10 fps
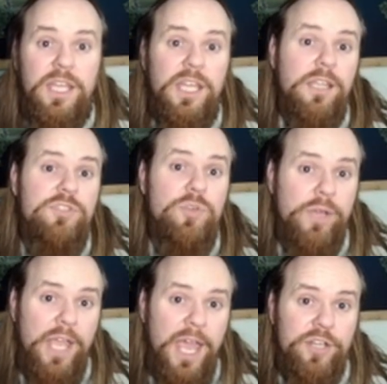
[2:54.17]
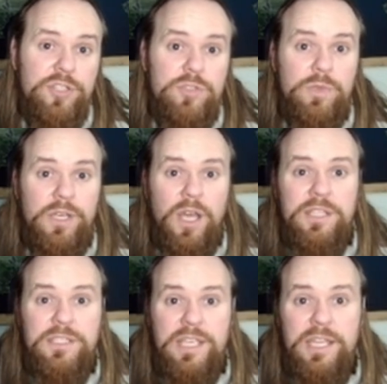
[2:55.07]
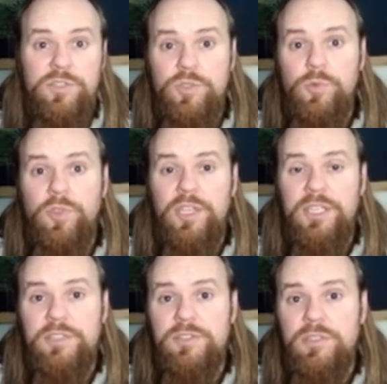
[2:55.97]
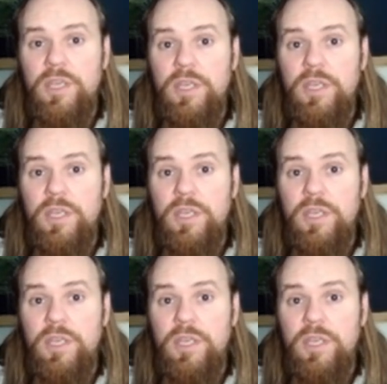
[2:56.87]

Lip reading: it gives you reactions when undead do things